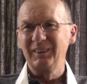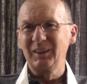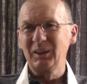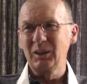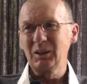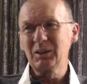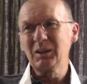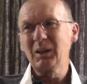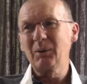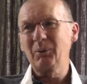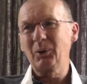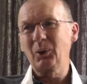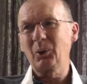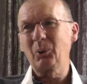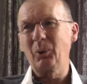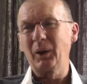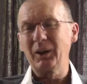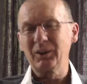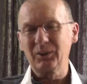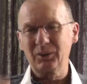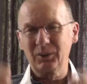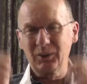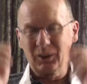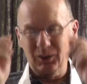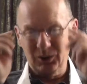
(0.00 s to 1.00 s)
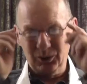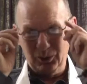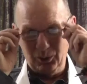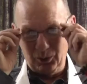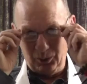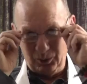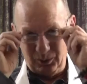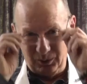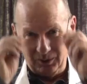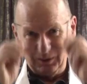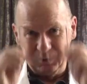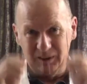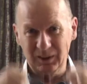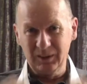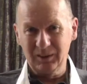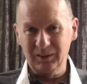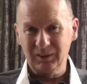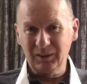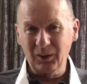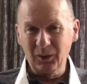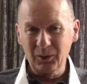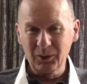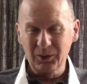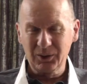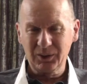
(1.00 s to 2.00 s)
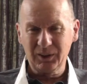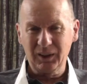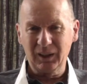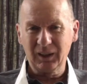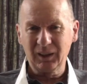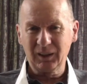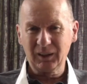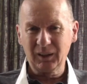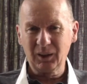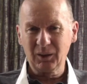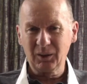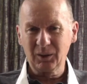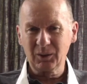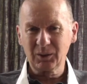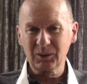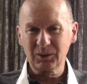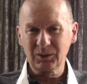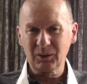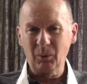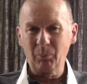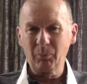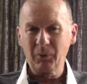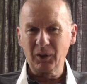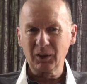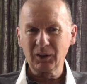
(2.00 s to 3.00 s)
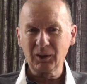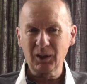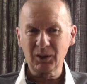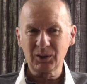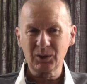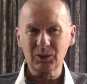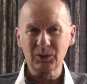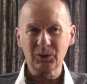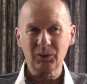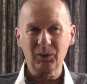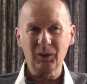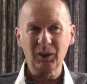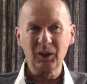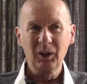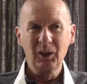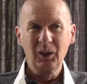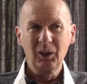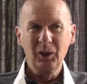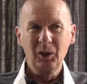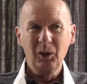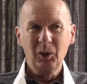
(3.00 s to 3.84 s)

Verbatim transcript: He's never quite traditional. He does think that there's something necessary,